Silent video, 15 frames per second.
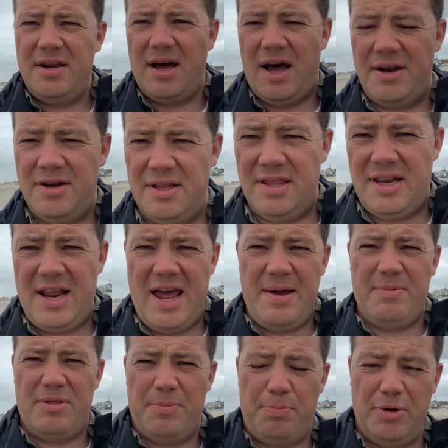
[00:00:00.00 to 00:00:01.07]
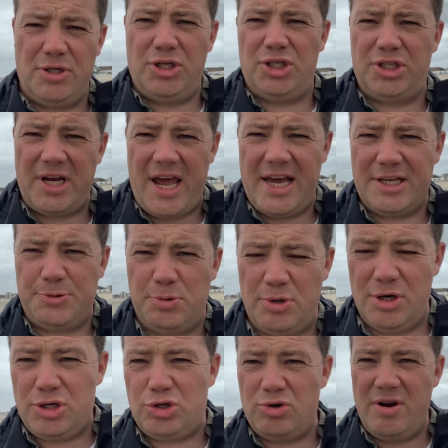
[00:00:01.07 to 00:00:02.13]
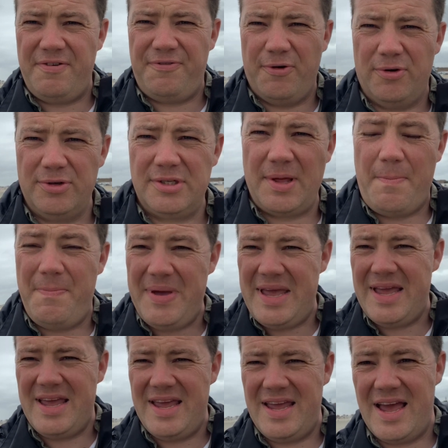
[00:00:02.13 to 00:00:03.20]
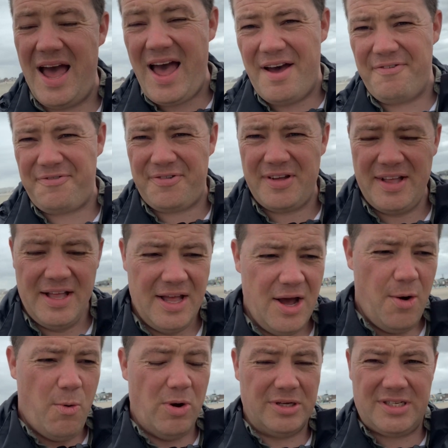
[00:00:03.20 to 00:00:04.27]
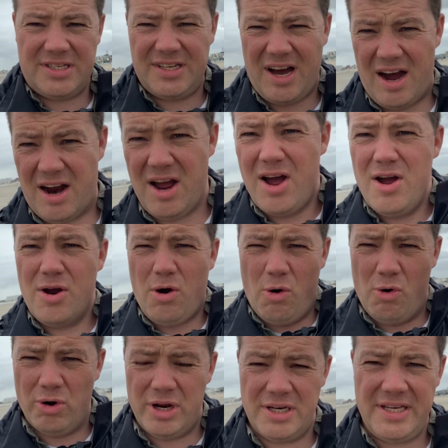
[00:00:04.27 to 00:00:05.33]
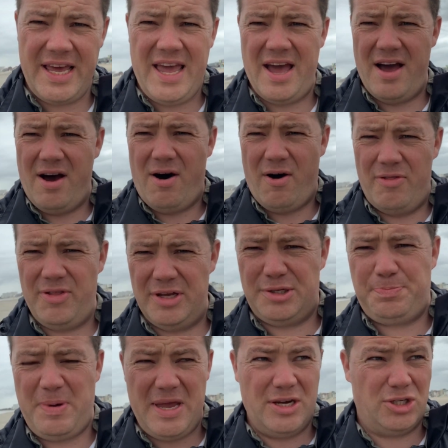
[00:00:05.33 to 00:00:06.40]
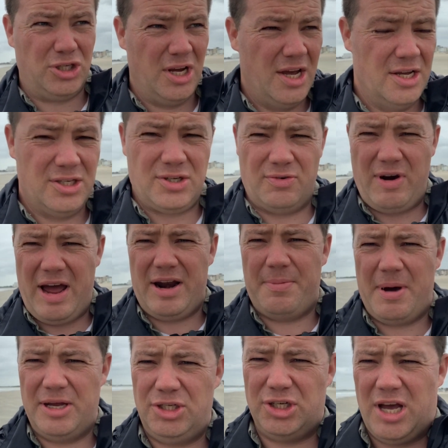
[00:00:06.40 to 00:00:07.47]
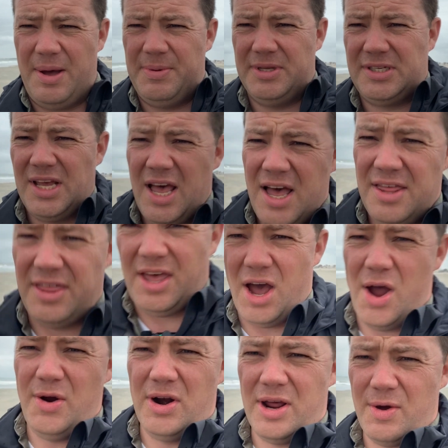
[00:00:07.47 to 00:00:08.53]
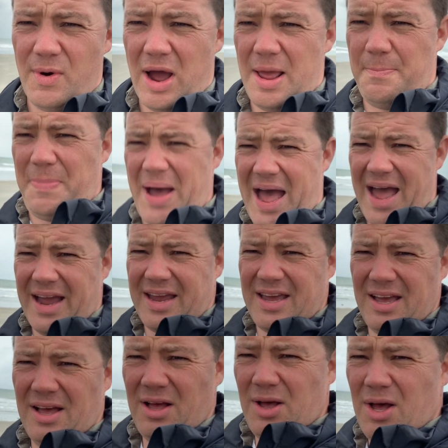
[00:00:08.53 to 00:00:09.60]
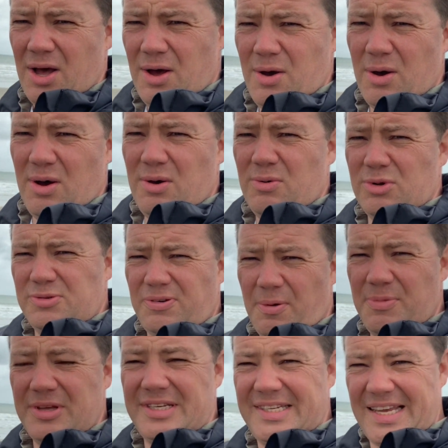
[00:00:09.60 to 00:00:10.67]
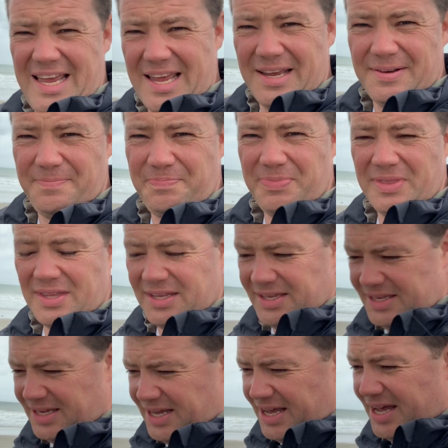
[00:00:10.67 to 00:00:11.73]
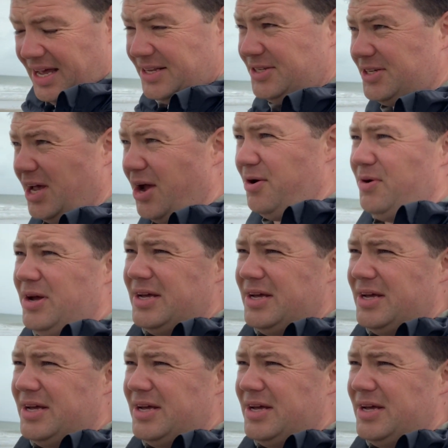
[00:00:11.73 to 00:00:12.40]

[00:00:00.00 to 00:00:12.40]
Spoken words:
under the name of the British Expeditionary Force, the BEF, were stuck, cornered here on this beach, surrounded by Germans. The only way back was from the sea. And so